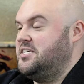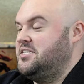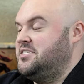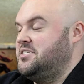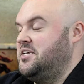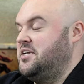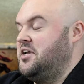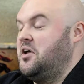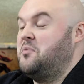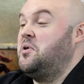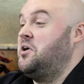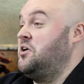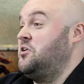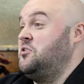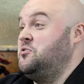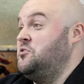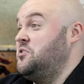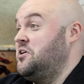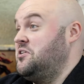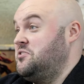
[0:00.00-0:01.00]
he's like, I'm not
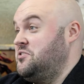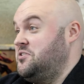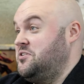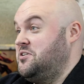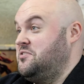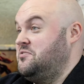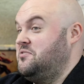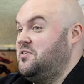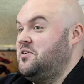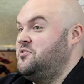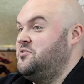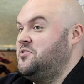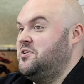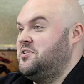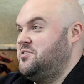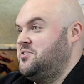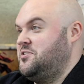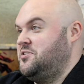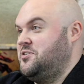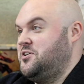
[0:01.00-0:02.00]
gonna do that to you. If I do
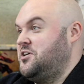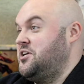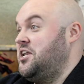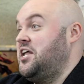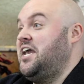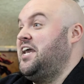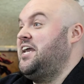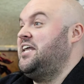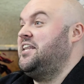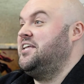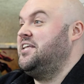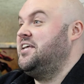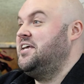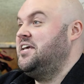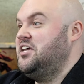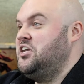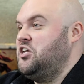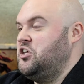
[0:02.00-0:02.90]
that to you, you're gonna hate it.